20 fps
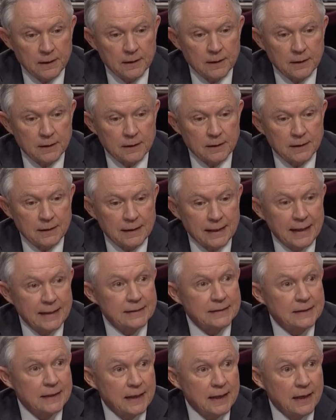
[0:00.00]

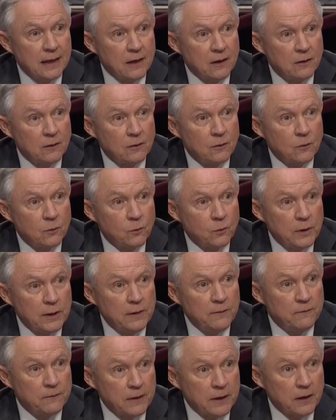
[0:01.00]
that's how
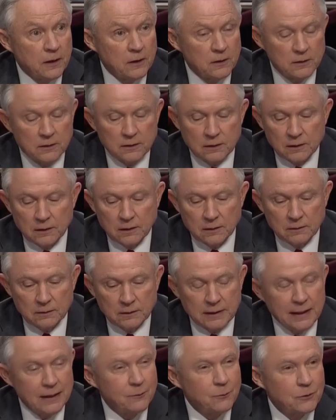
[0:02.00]
we felt.
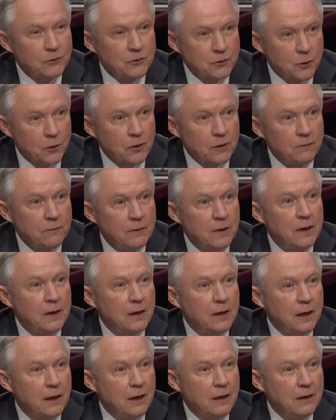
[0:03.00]
That was sort of
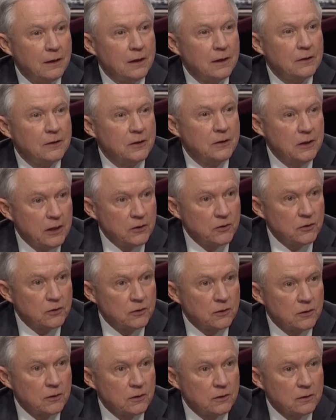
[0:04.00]

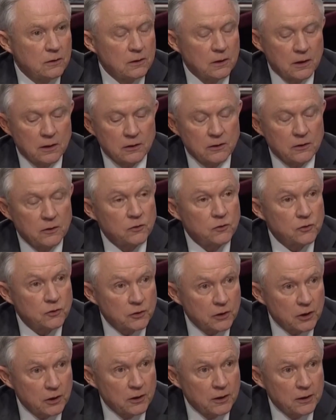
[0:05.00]
additional
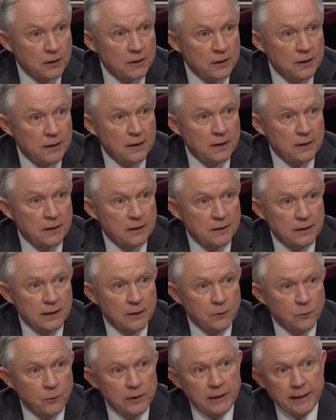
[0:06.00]
concern
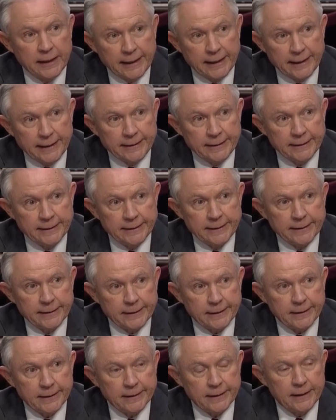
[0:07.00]
that we had
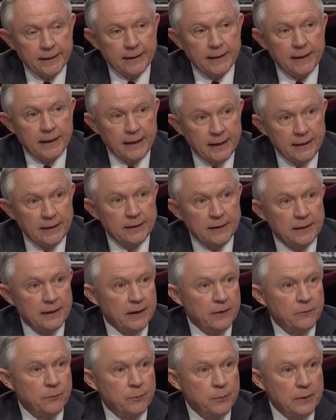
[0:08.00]
heading the
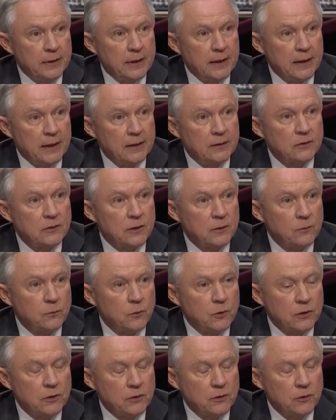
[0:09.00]
FBI,
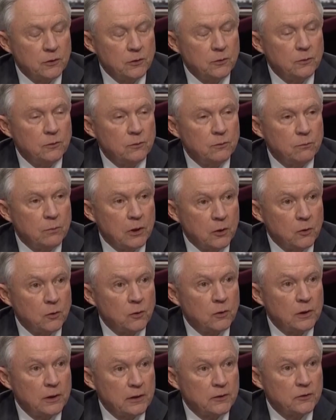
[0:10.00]
someone who
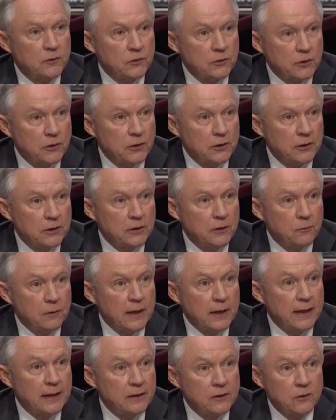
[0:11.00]
boldly asserted the
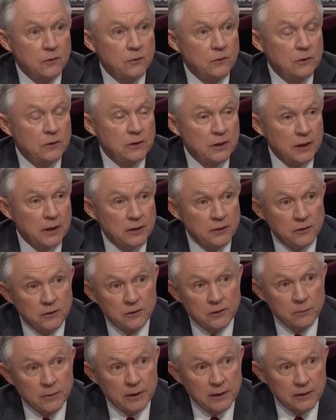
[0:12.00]
right to continue
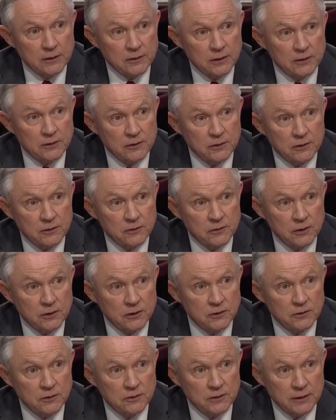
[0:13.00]
to make such
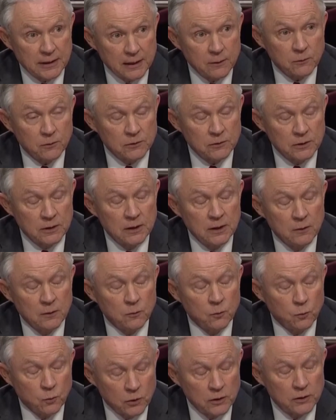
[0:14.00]
decisions. That was
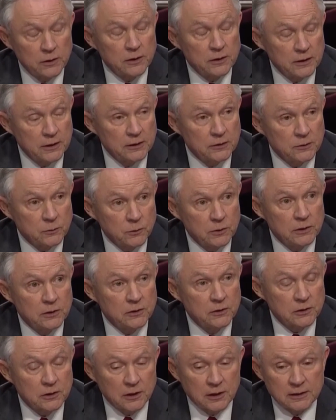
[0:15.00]
one of the things we
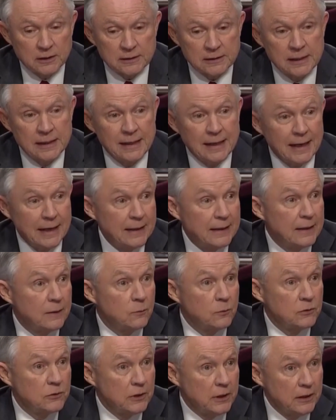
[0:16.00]
discussed. That
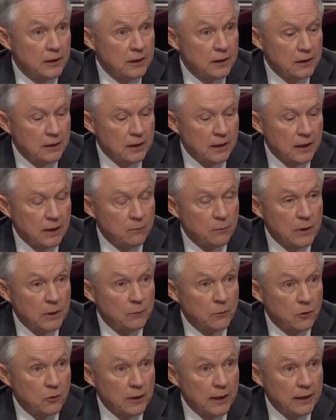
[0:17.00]
was in the
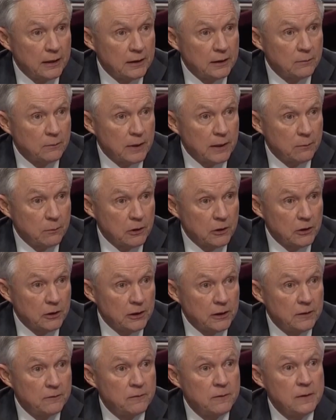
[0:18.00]
memorandum, I
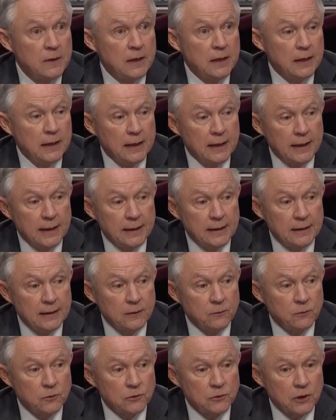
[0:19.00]
believe, and
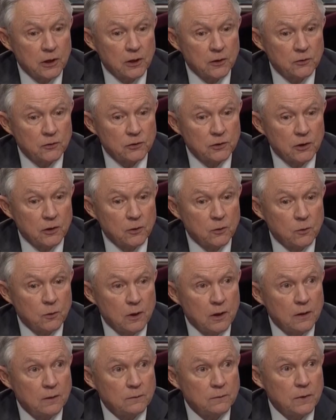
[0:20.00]
it was also
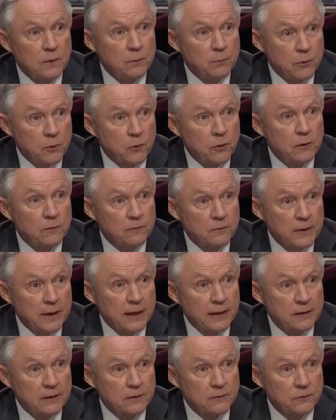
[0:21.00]
an important
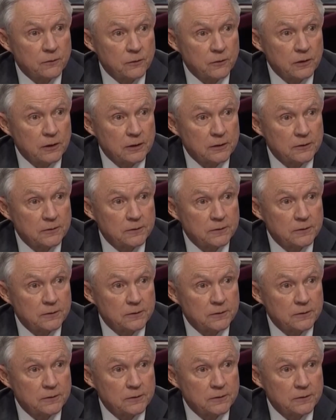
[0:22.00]
factor for us.